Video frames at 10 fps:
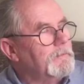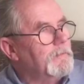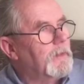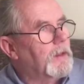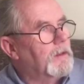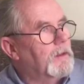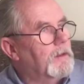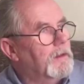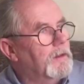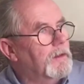
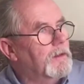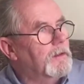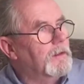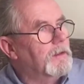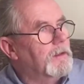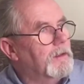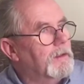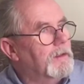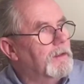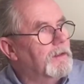
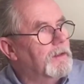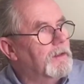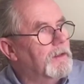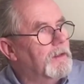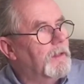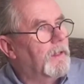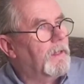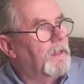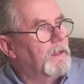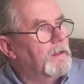
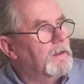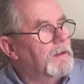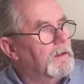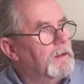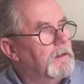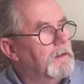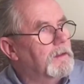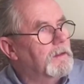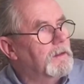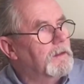
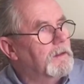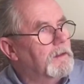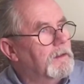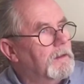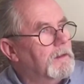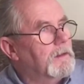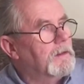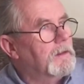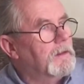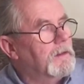
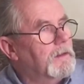No words are spoken by the person on screen.